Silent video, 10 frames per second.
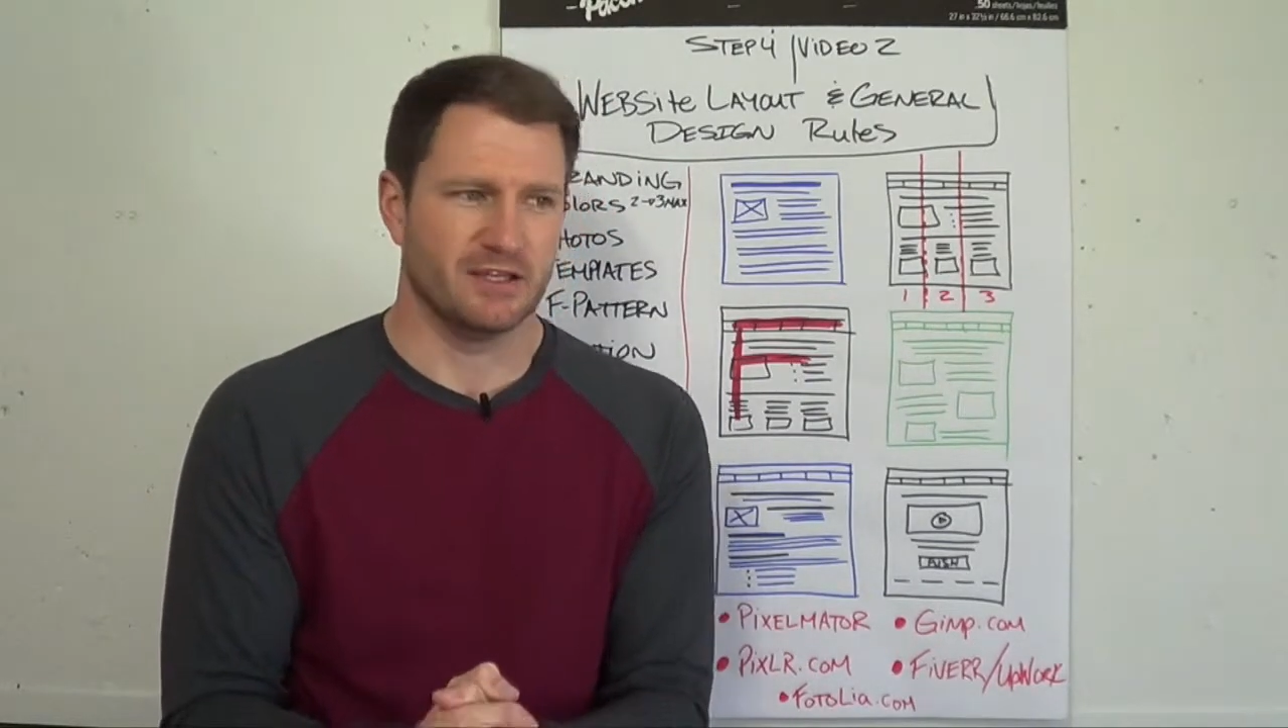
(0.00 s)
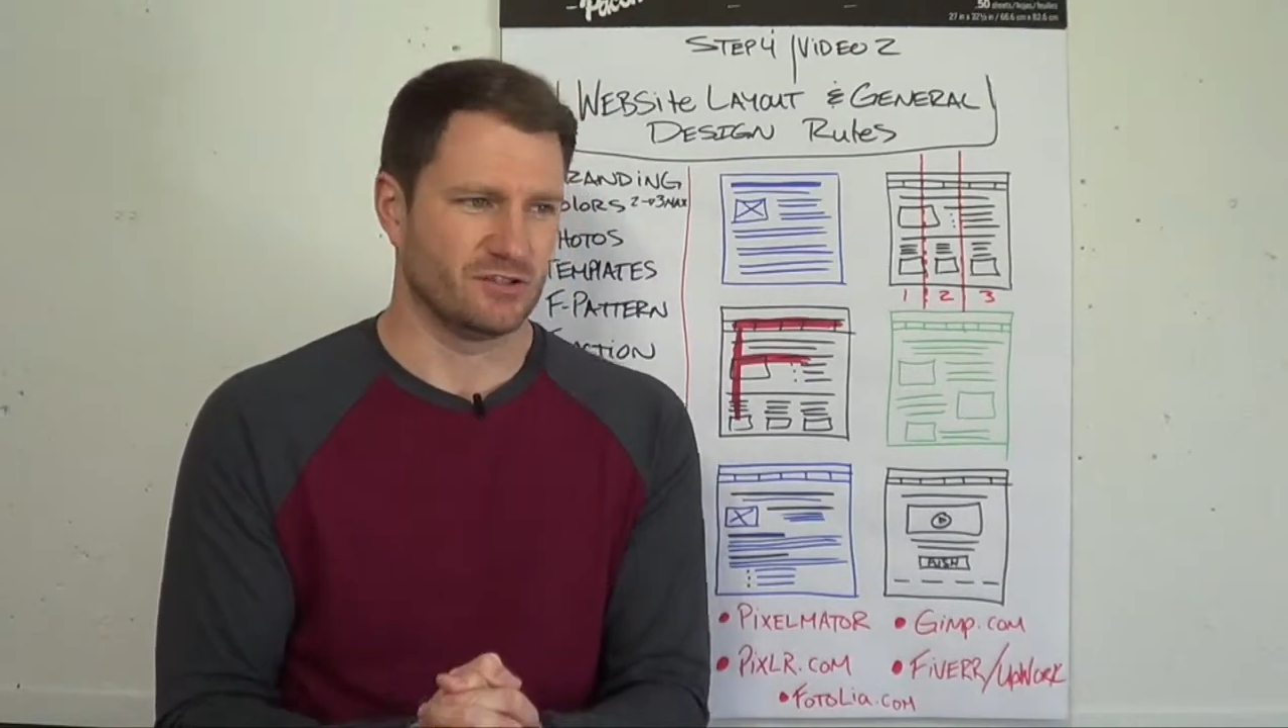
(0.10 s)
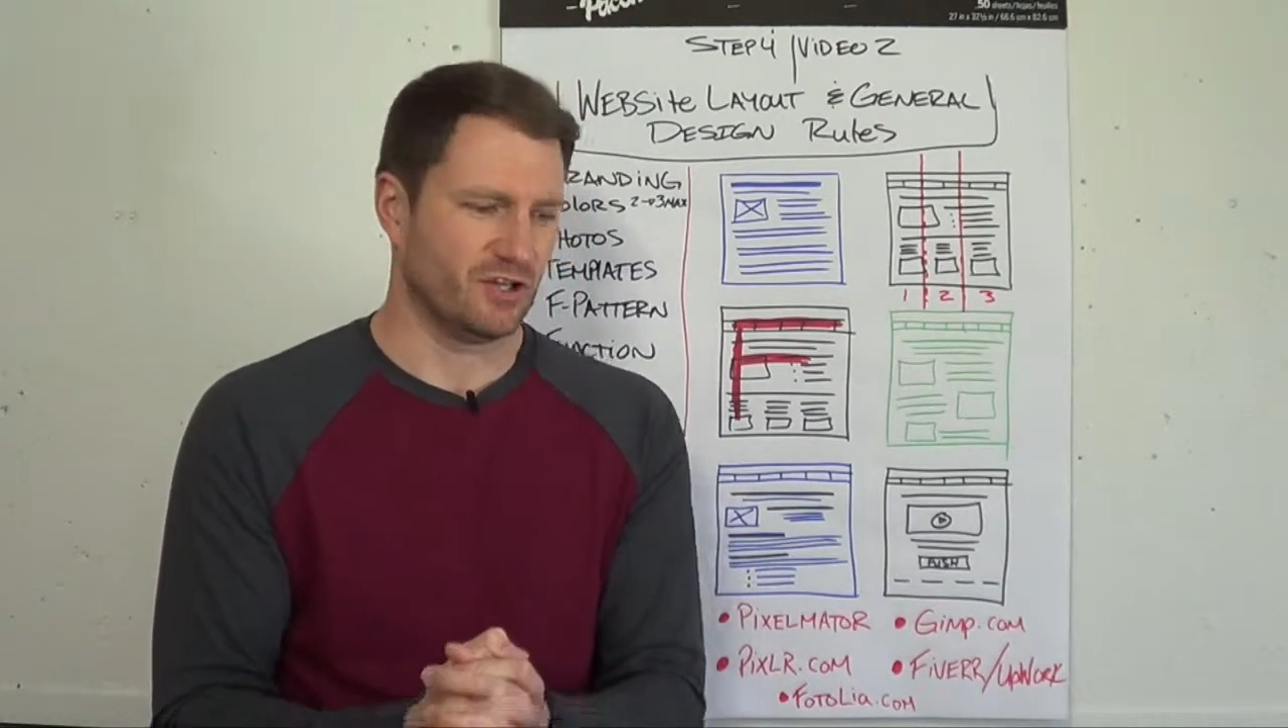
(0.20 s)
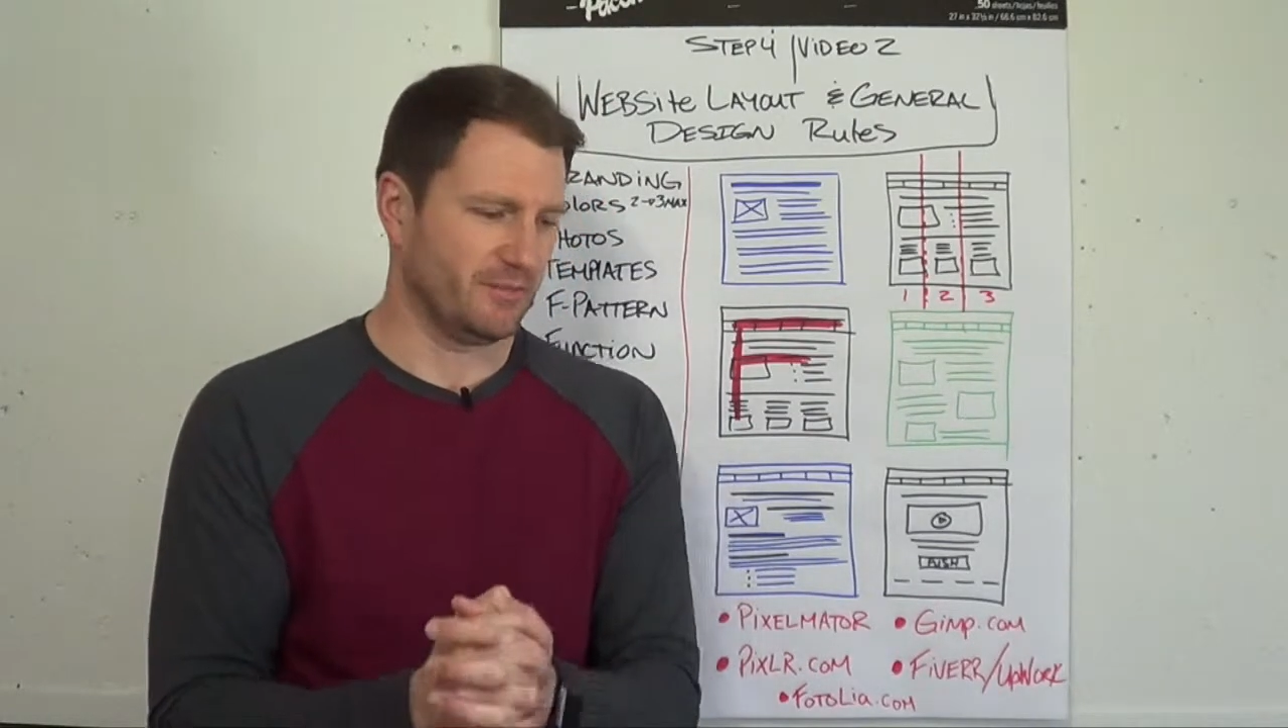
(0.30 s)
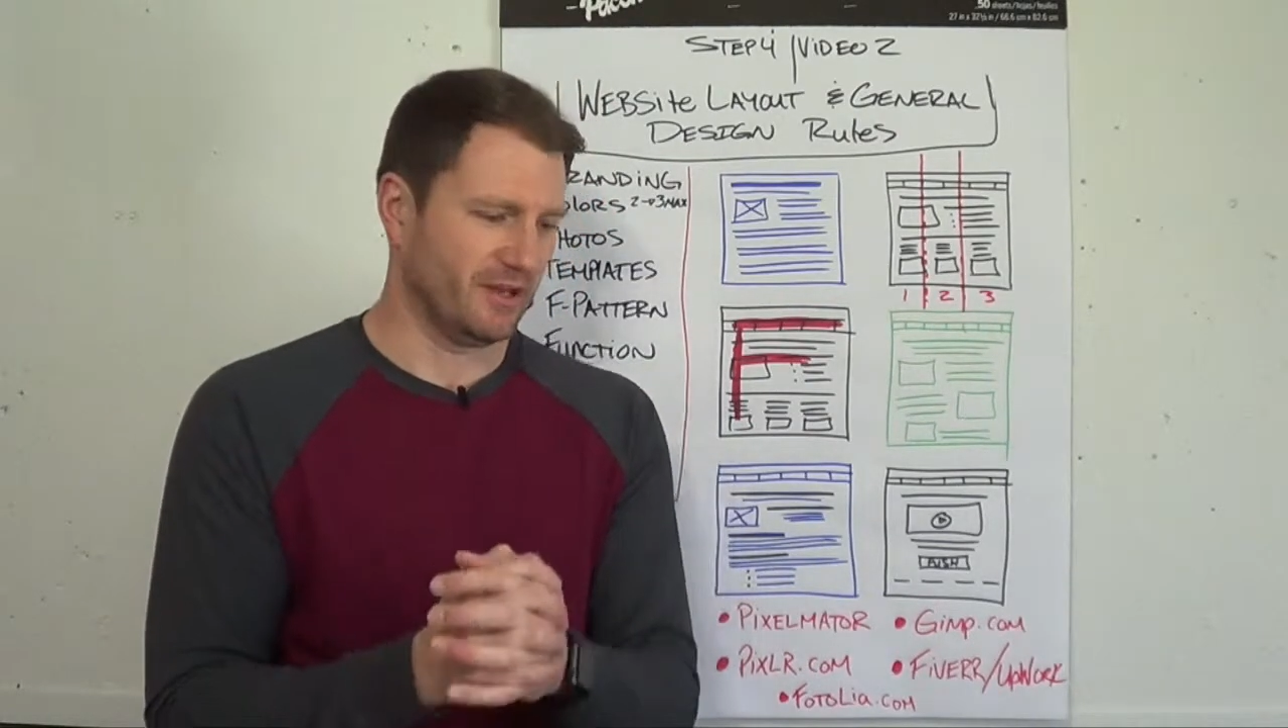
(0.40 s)

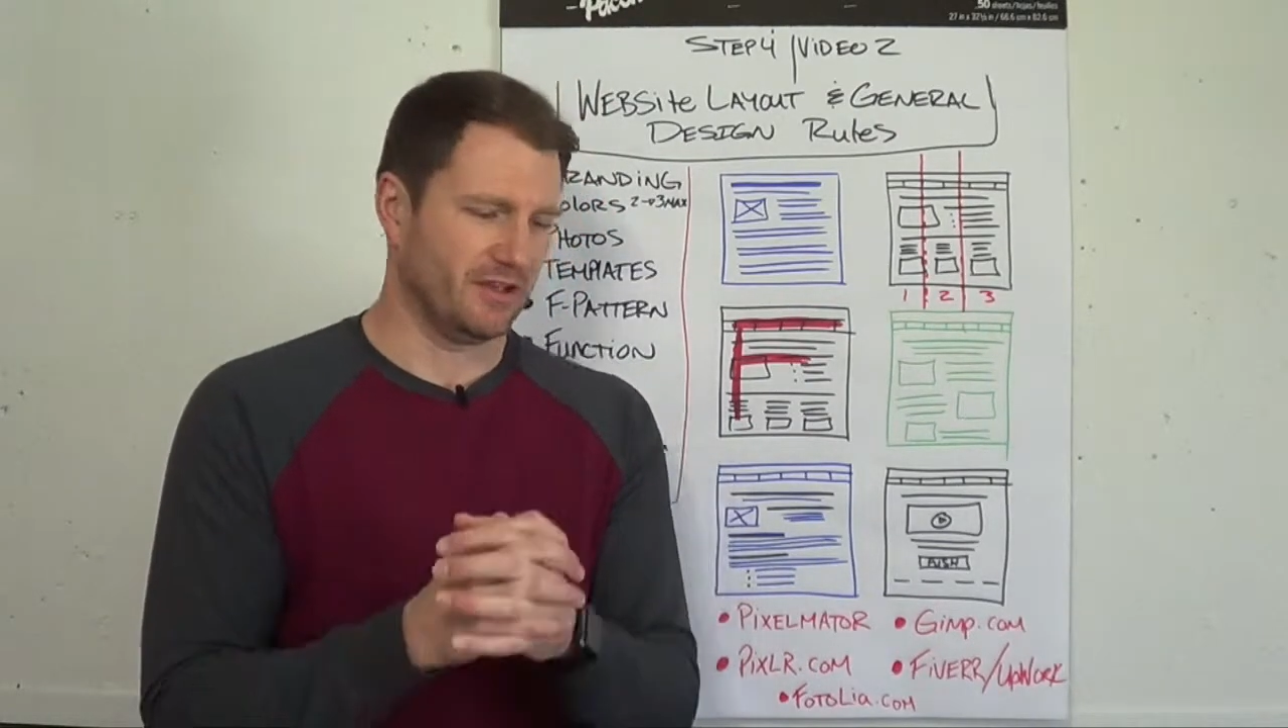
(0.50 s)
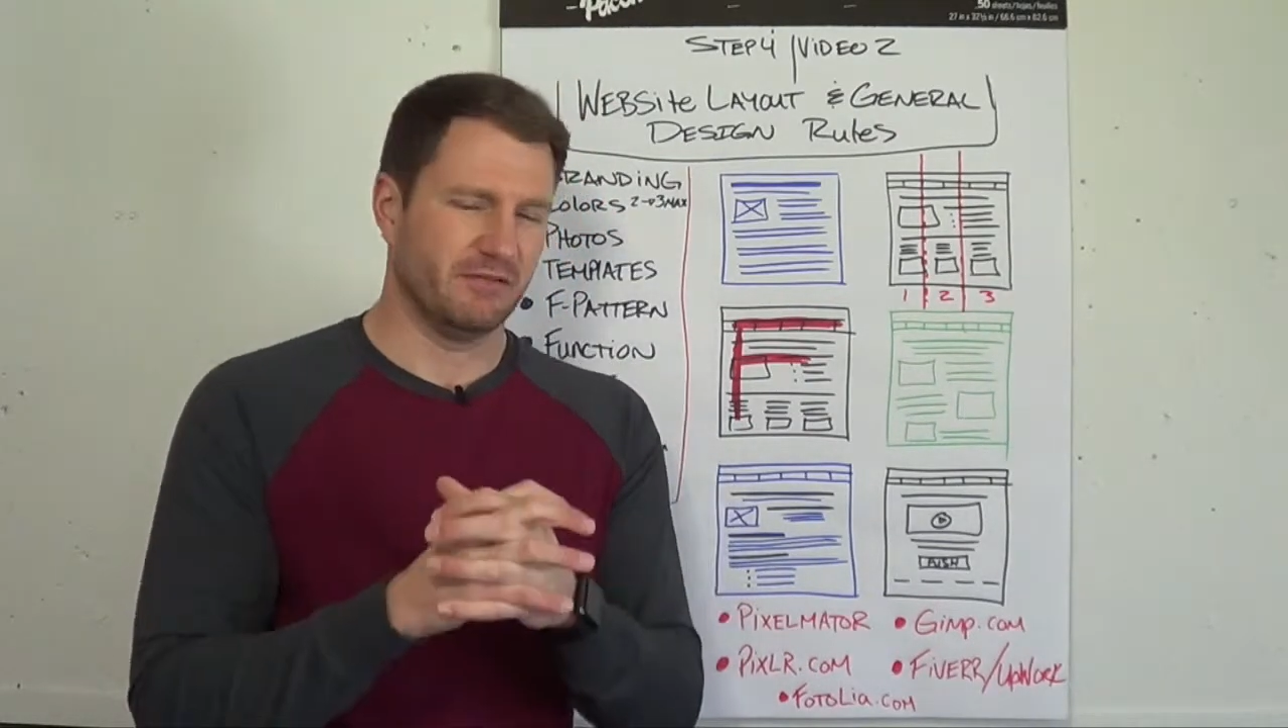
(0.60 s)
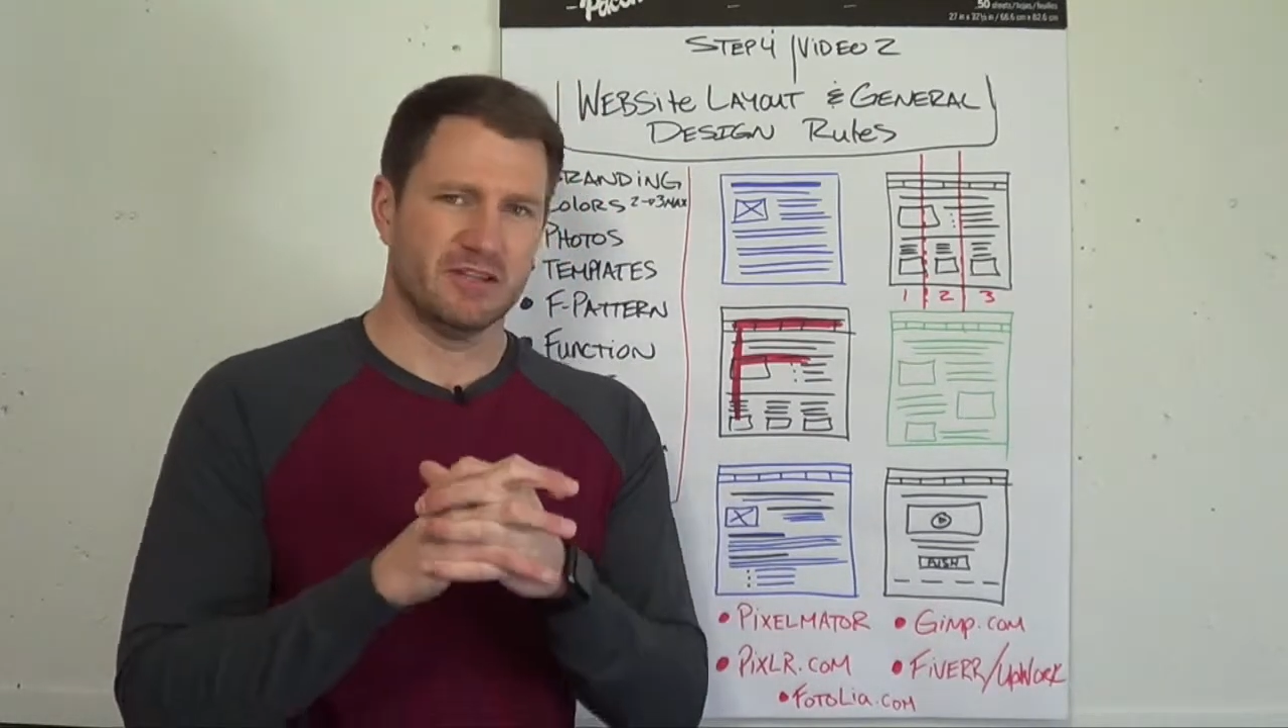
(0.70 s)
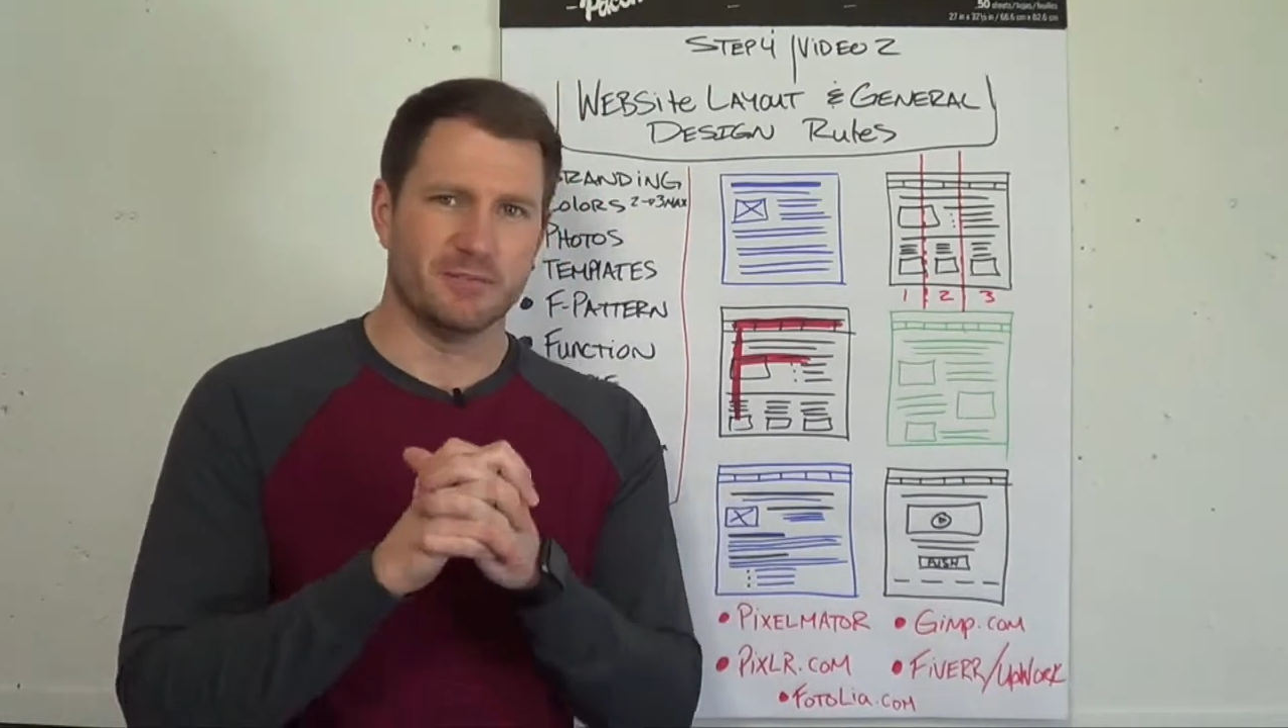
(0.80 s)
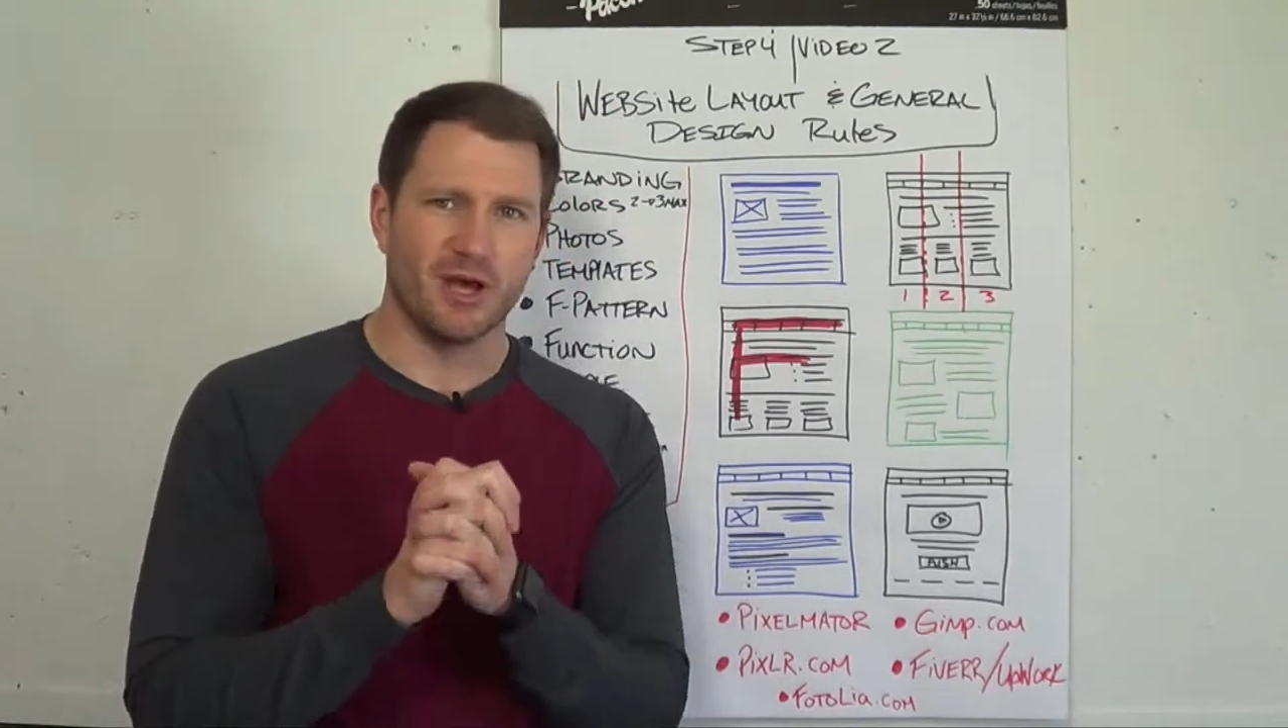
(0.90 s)
It's all about giving